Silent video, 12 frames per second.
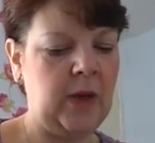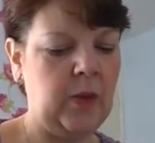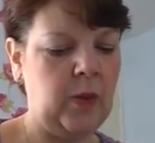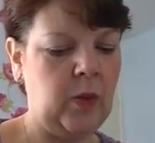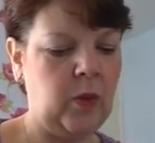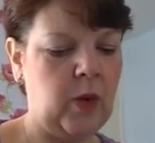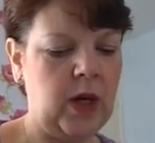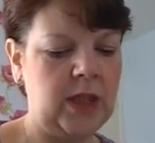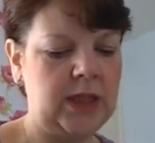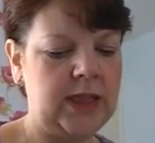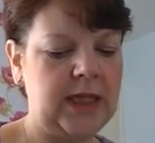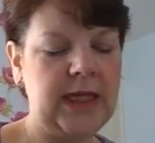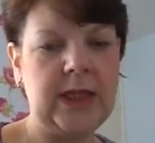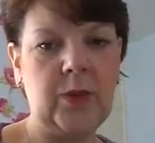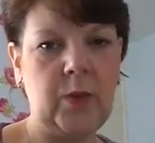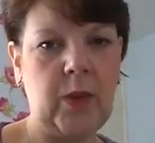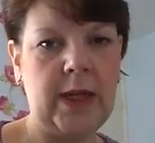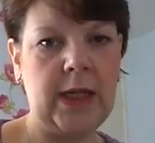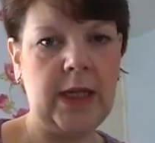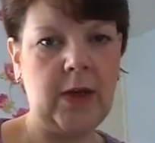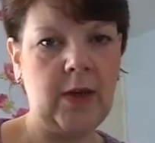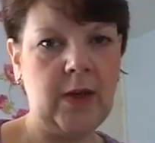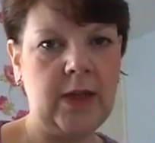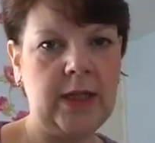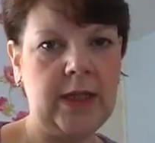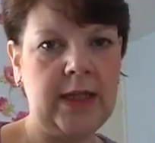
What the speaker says: worsted weight yarn,